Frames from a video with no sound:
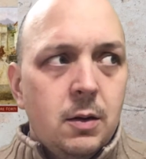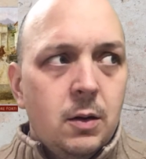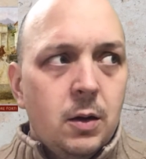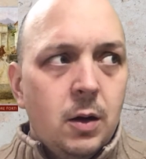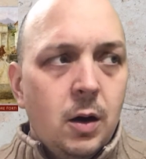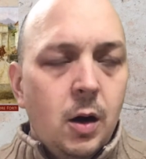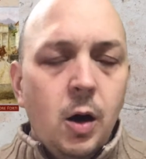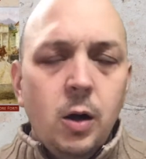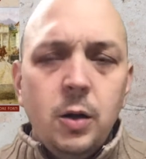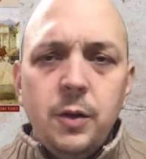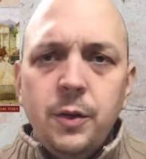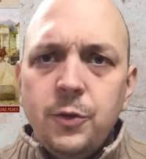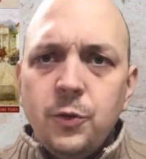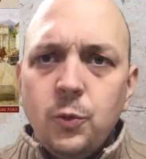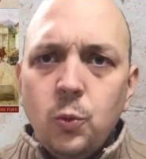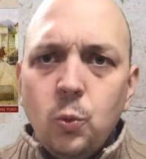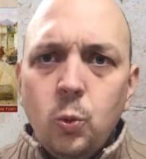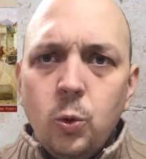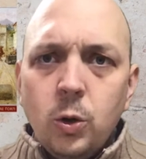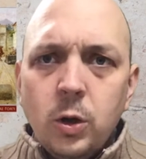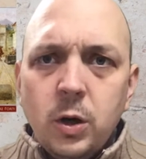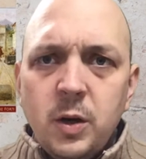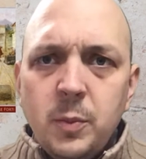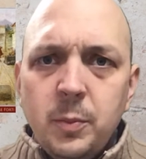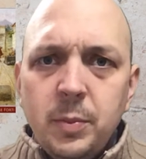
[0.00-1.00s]
all this
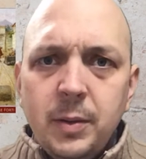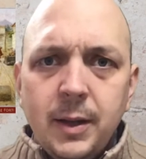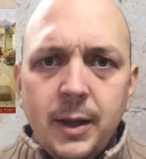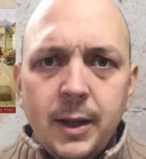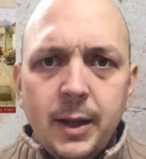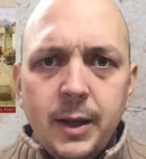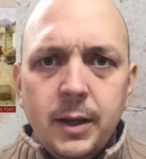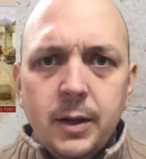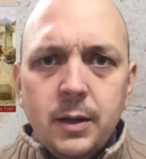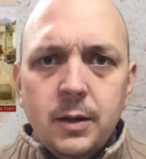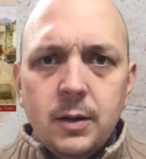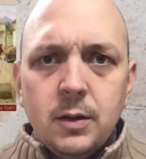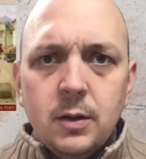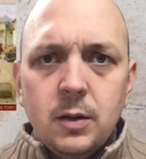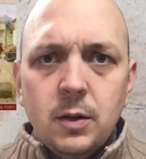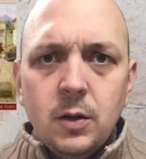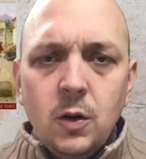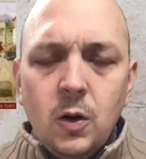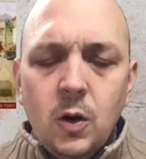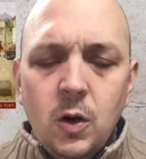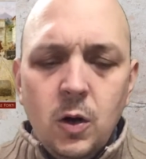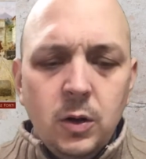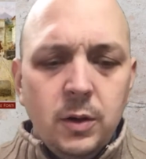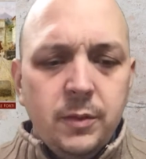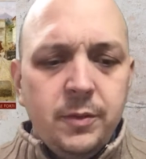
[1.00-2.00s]
wordplay, all